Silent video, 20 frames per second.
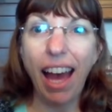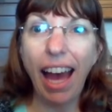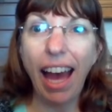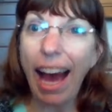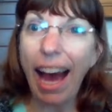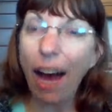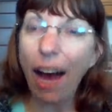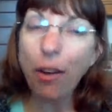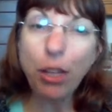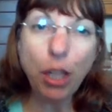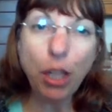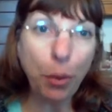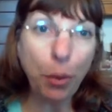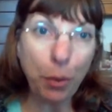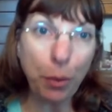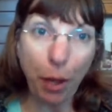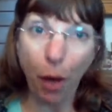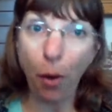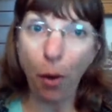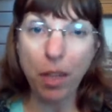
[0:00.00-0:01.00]
how do you
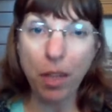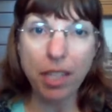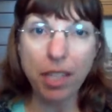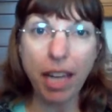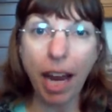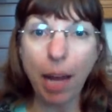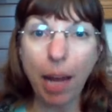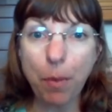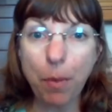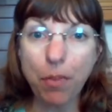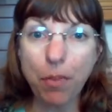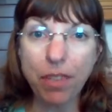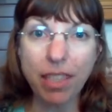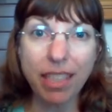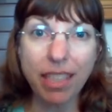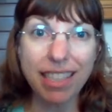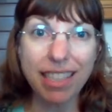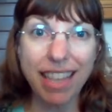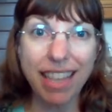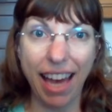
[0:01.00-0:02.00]
know the type of
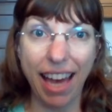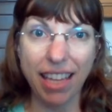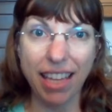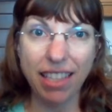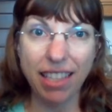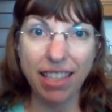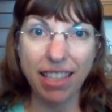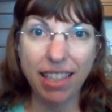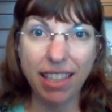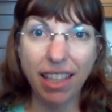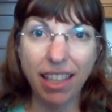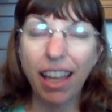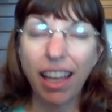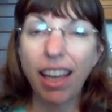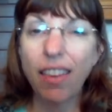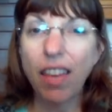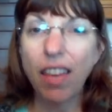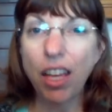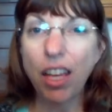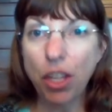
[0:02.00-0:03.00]
success
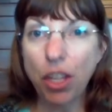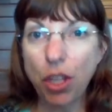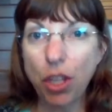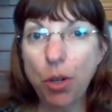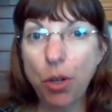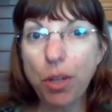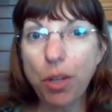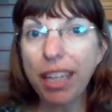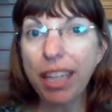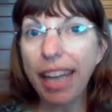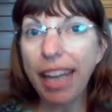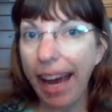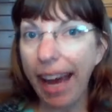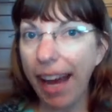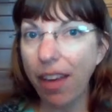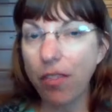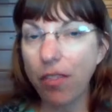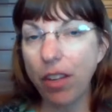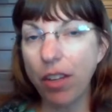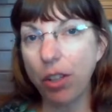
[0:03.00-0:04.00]
that you can
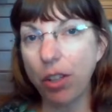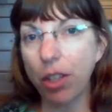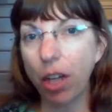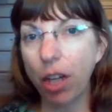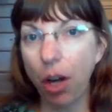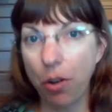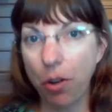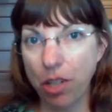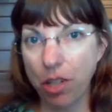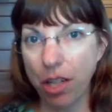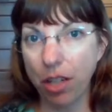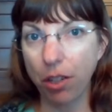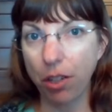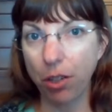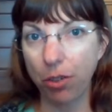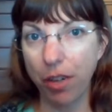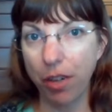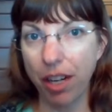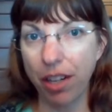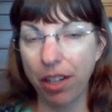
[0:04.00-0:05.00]
have in your coaching
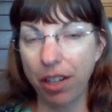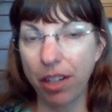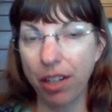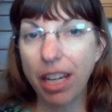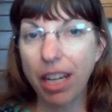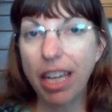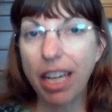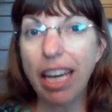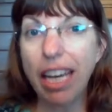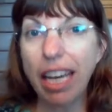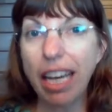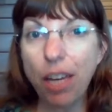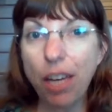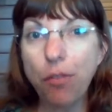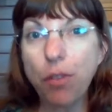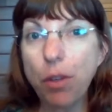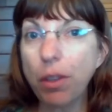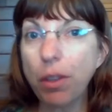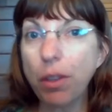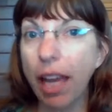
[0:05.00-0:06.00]
career
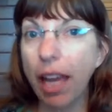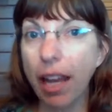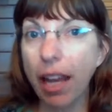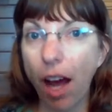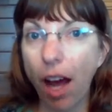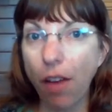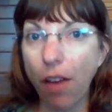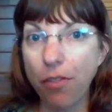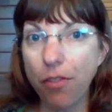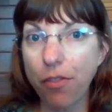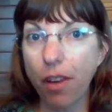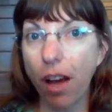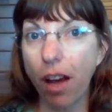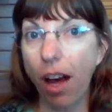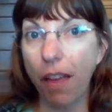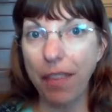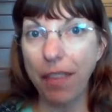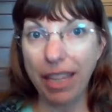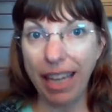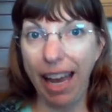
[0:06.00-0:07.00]
if you let off
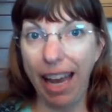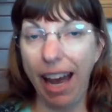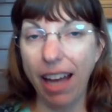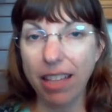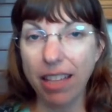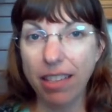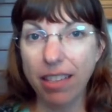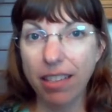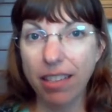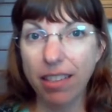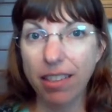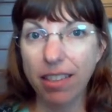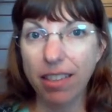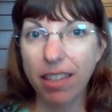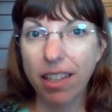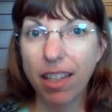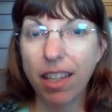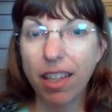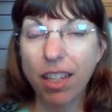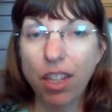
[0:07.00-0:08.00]
on the gas?
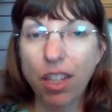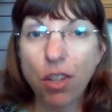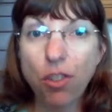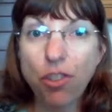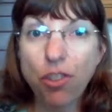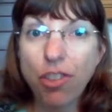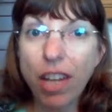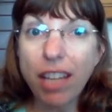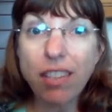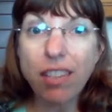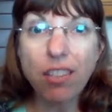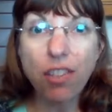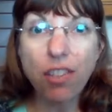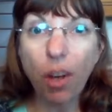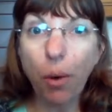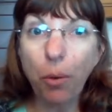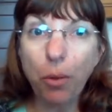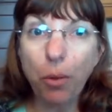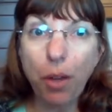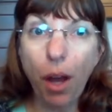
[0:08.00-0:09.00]
You just
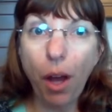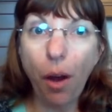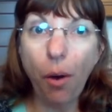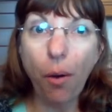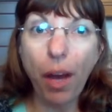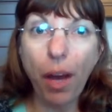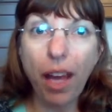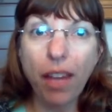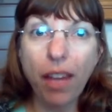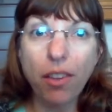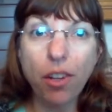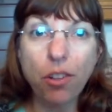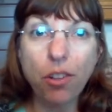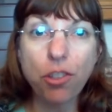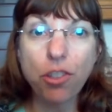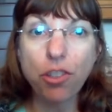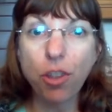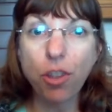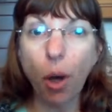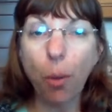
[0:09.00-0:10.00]
don't know. And
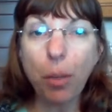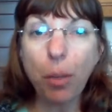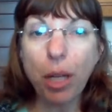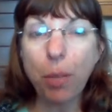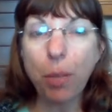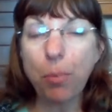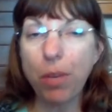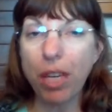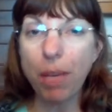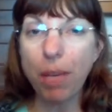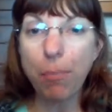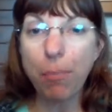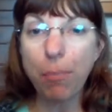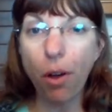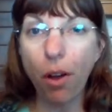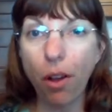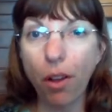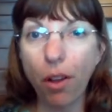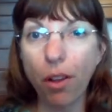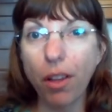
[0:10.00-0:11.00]
there's so many
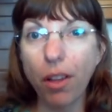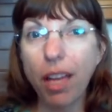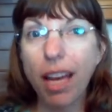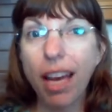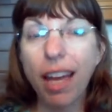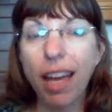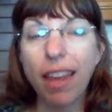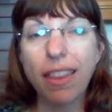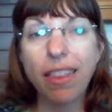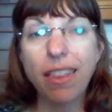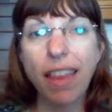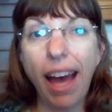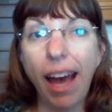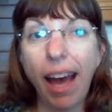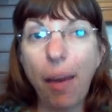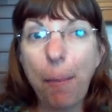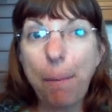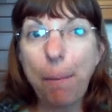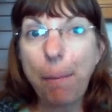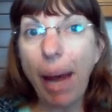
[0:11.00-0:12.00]
people
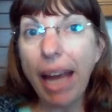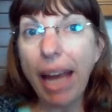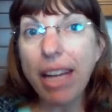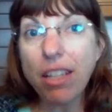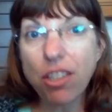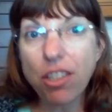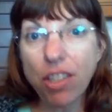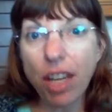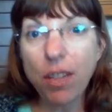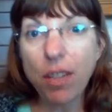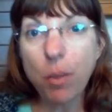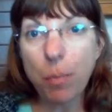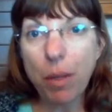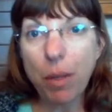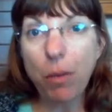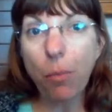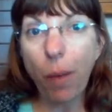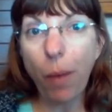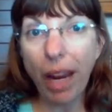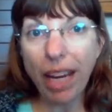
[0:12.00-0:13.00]
that might just
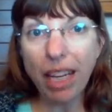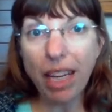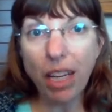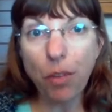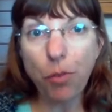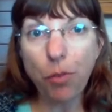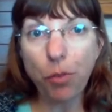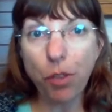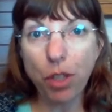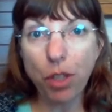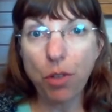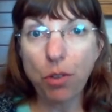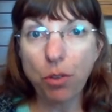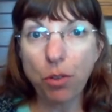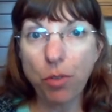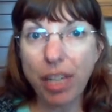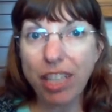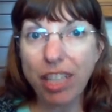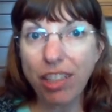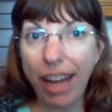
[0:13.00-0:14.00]
be waiting for you to
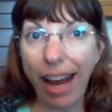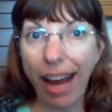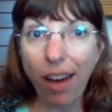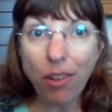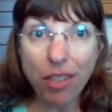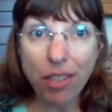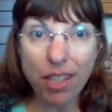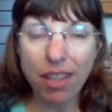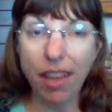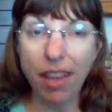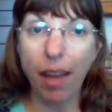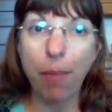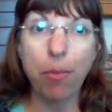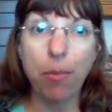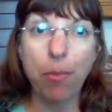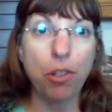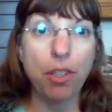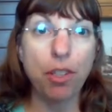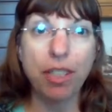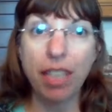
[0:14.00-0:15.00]
reach out to them.
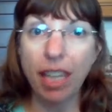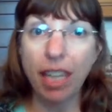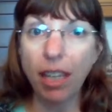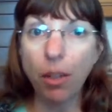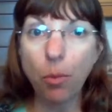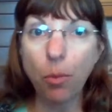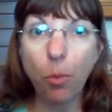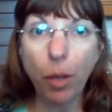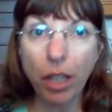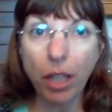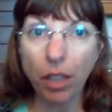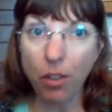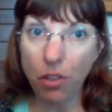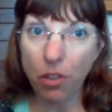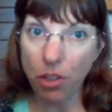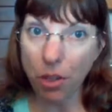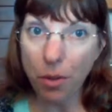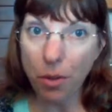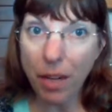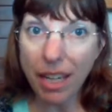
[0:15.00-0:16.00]
They're seeing what
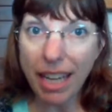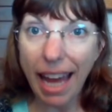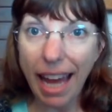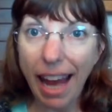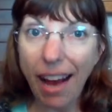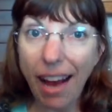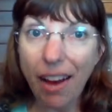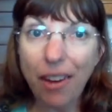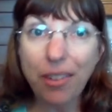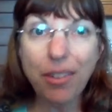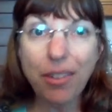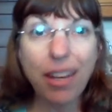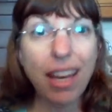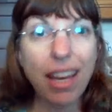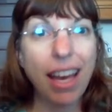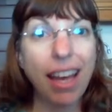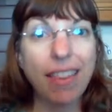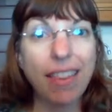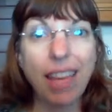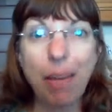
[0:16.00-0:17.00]
you're doing now.
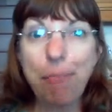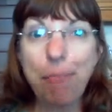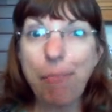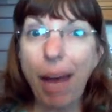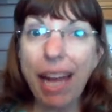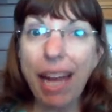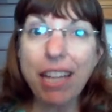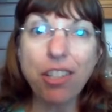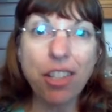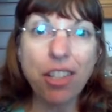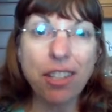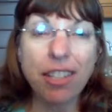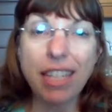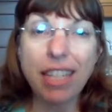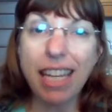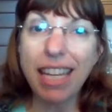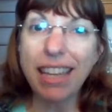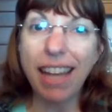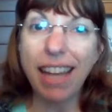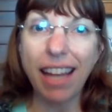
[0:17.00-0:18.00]
They might just
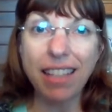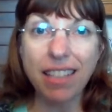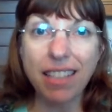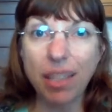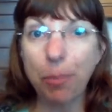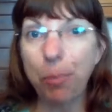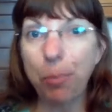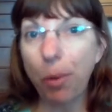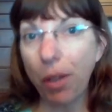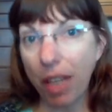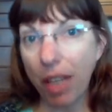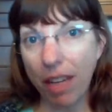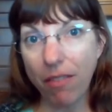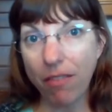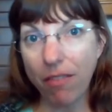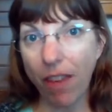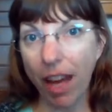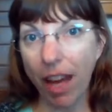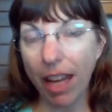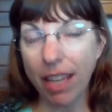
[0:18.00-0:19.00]
need that simple
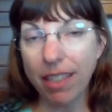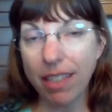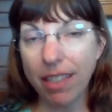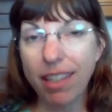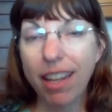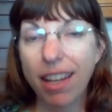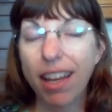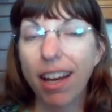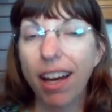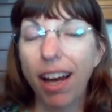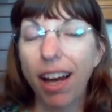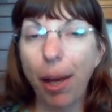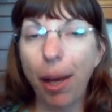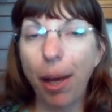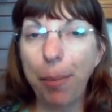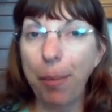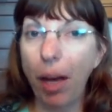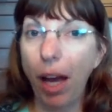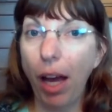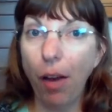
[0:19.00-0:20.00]
invite
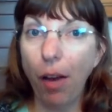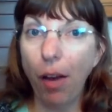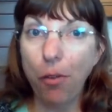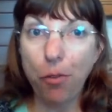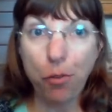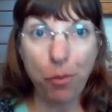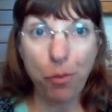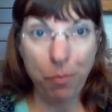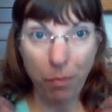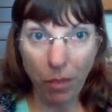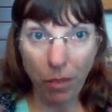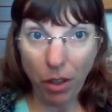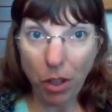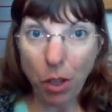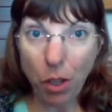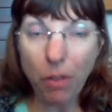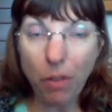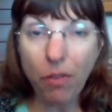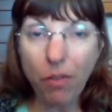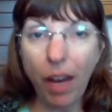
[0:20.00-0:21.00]
of
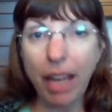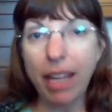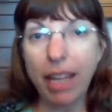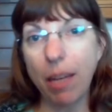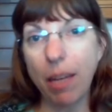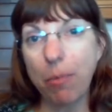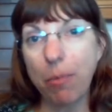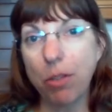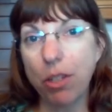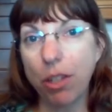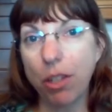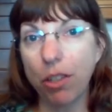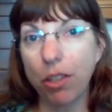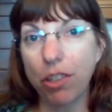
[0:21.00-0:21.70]
you inviting them to your